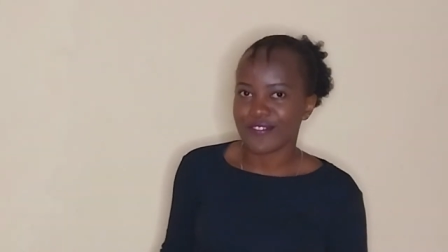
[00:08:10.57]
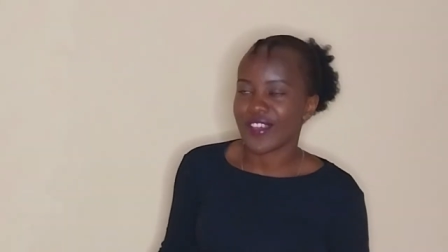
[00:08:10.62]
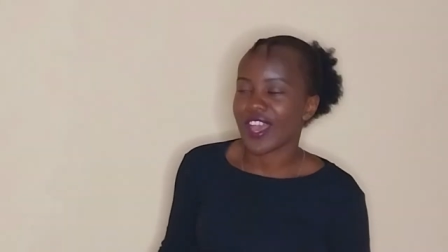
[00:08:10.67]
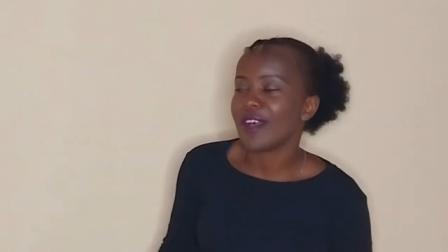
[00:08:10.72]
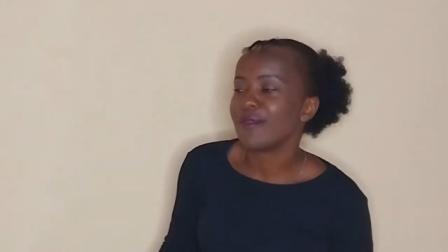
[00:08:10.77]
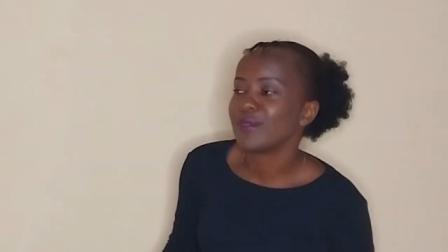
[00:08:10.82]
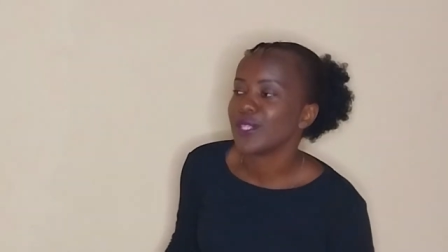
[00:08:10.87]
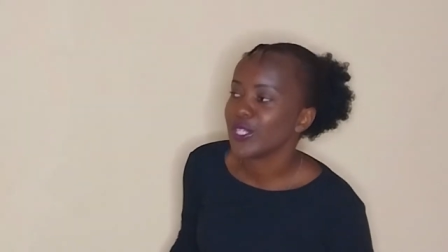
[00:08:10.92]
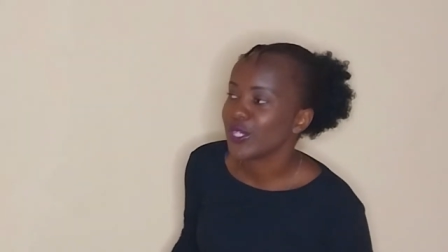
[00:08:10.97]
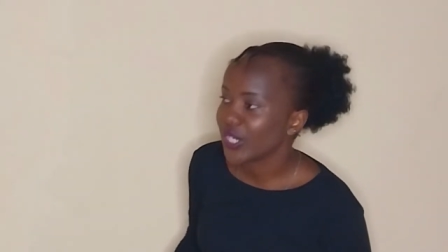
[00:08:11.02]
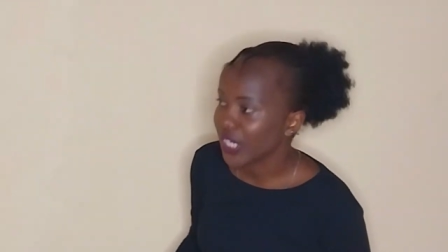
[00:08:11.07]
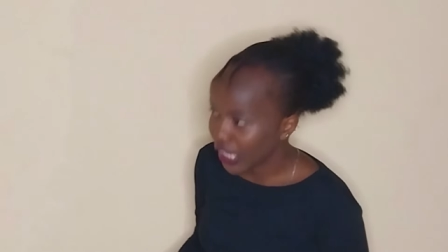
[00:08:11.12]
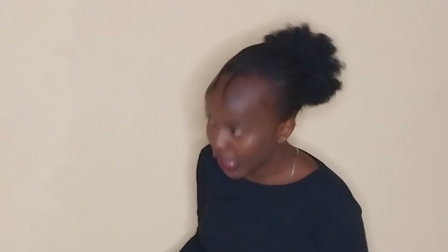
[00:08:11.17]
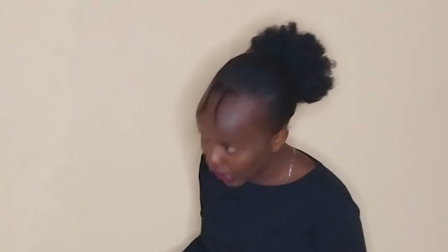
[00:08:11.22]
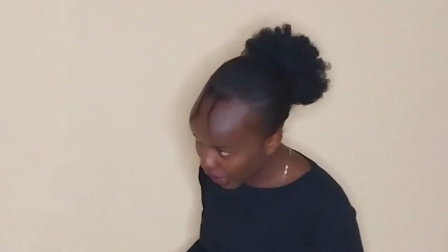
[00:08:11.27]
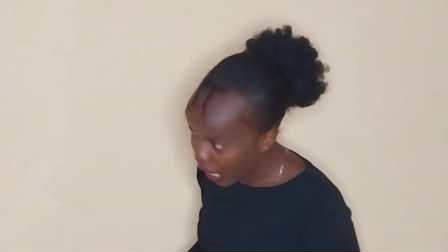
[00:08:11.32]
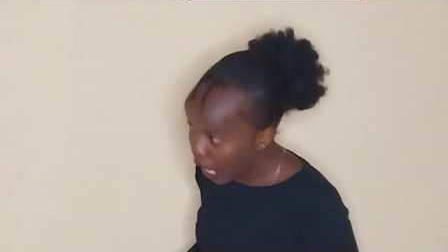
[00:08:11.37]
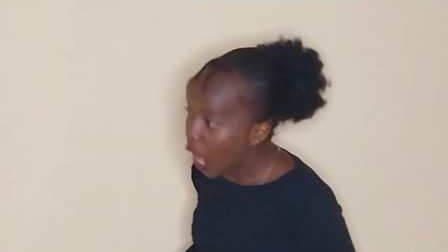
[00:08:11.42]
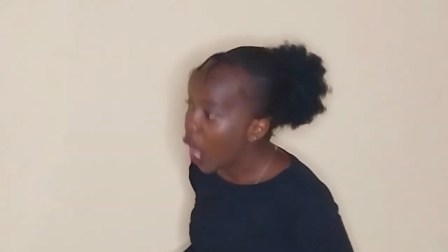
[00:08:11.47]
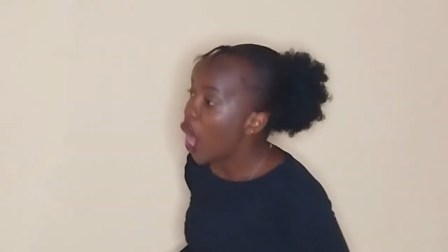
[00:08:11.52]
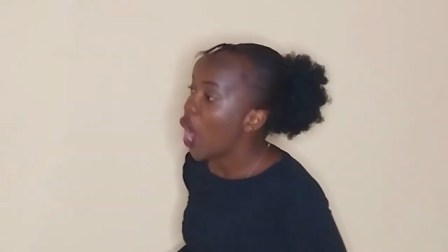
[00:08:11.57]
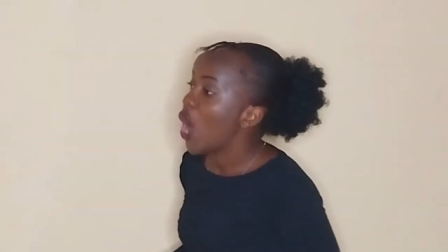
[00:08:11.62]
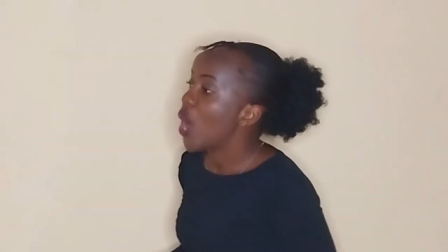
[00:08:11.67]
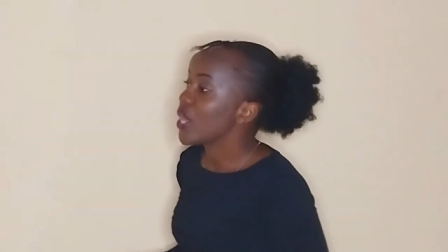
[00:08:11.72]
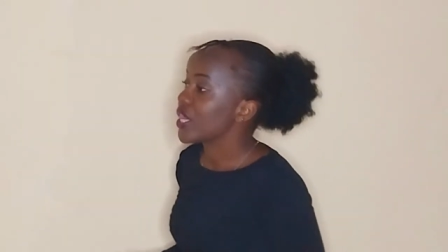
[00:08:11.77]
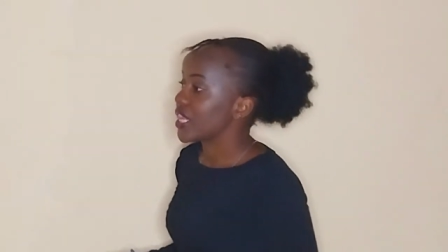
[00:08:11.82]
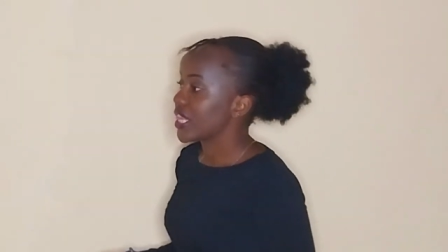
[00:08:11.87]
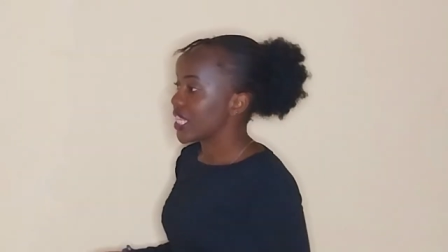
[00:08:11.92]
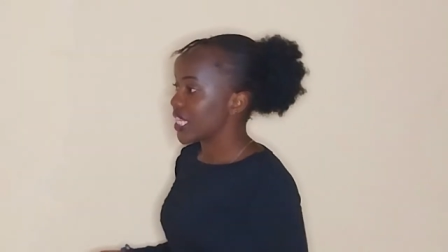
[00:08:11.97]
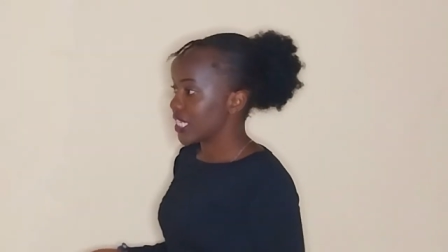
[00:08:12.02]
if I'm looking
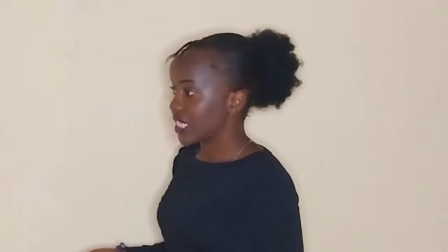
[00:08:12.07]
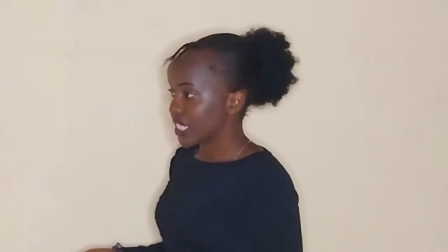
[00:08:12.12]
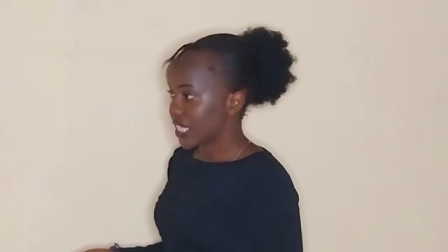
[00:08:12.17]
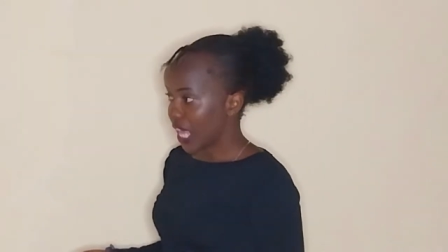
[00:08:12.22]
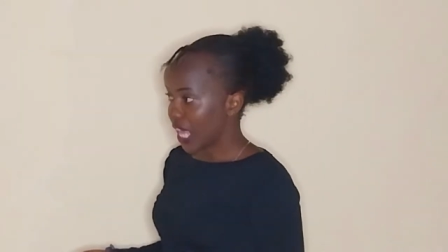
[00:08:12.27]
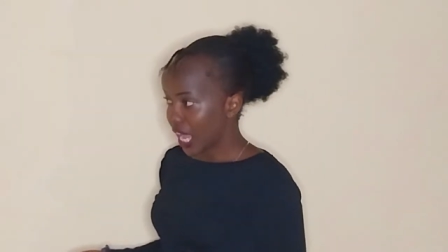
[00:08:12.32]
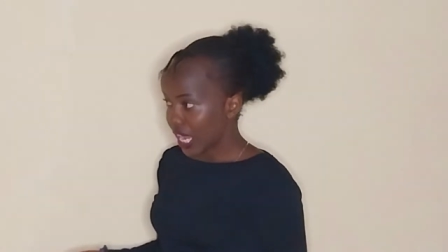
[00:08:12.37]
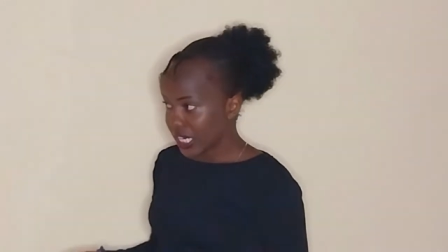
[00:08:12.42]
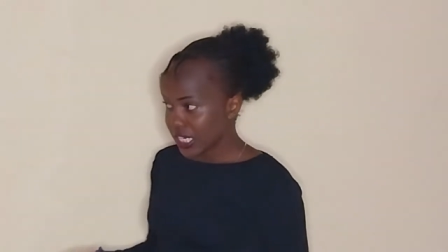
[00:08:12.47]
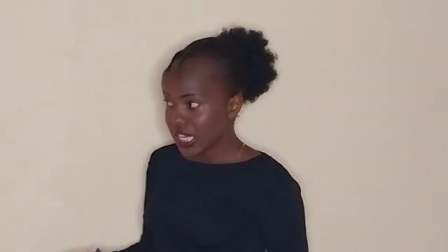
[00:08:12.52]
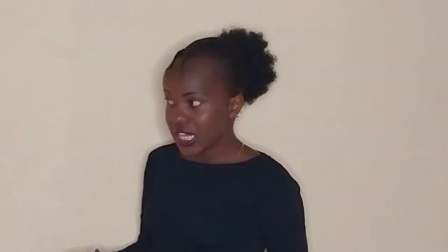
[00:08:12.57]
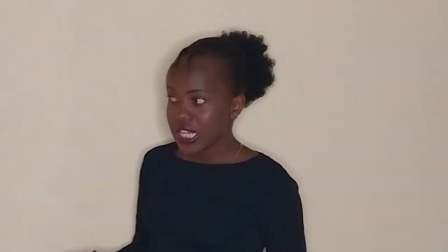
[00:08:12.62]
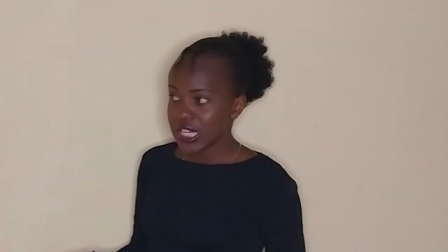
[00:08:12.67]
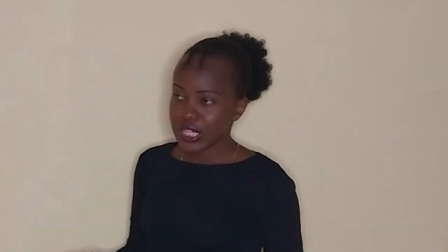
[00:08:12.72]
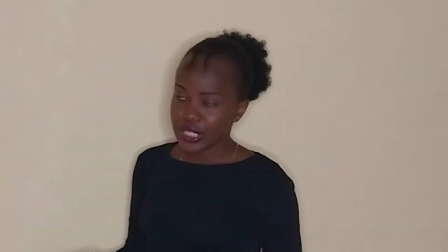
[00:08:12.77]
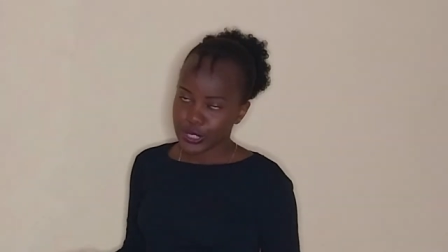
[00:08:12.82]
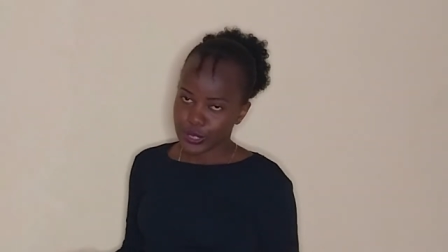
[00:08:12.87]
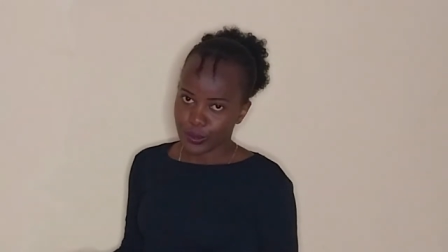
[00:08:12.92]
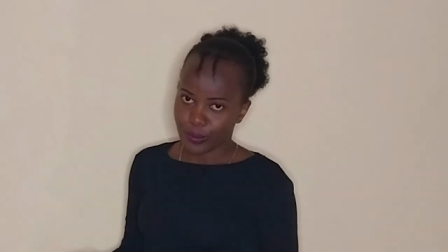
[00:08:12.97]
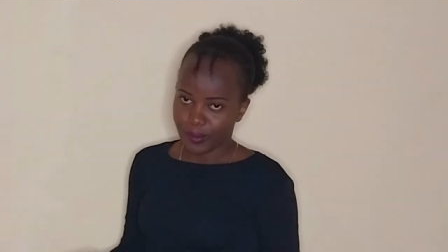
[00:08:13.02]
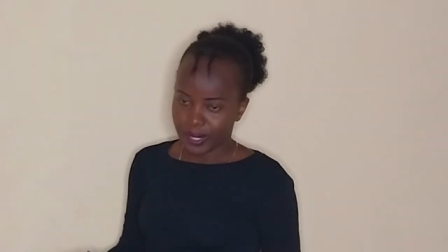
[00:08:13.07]
on this side so